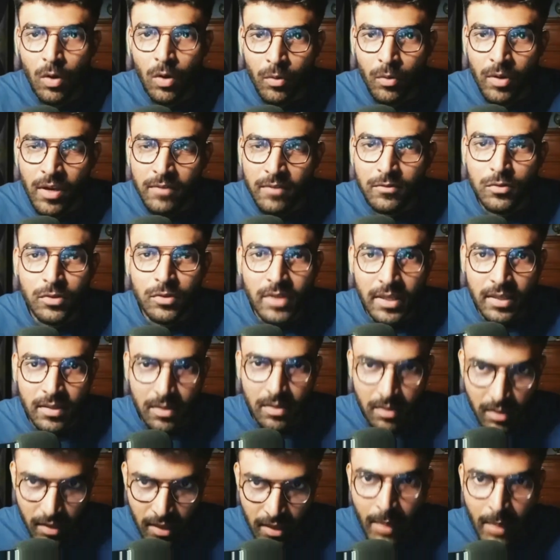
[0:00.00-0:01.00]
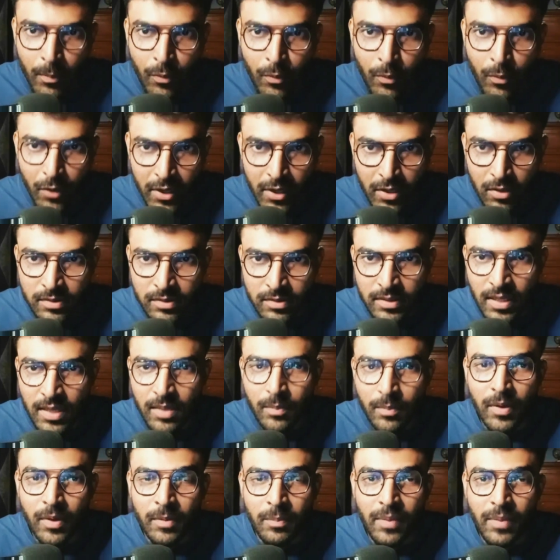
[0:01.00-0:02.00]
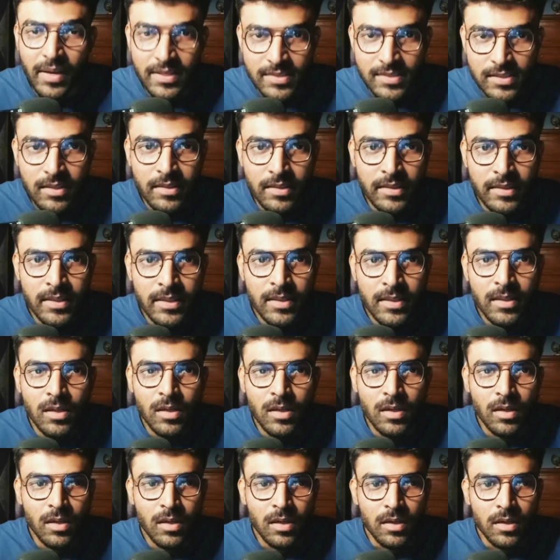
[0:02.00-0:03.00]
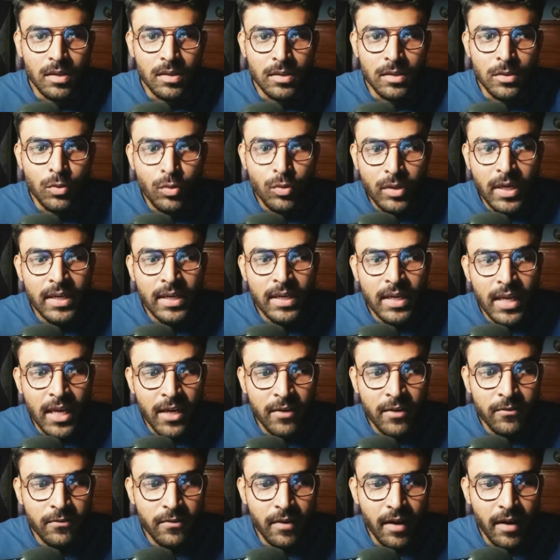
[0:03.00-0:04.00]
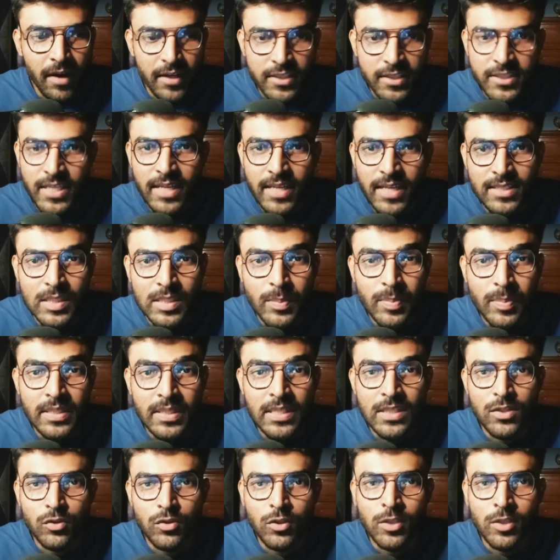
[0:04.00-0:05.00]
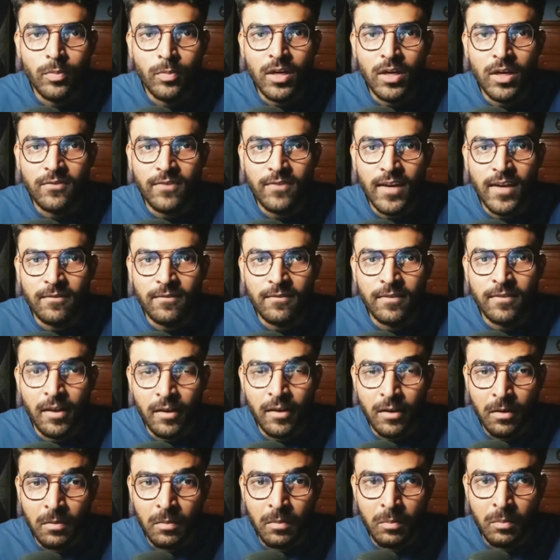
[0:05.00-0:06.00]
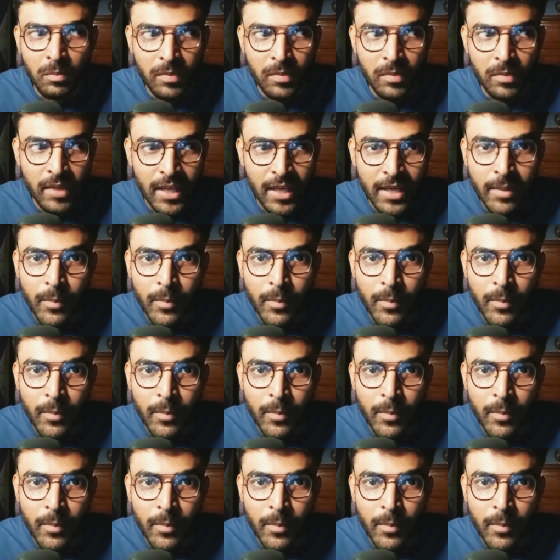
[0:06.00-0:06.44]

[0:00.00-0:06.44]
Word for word: We have to like elaborate on that. But basically, you can have a ChatGPT 3.5 lo- like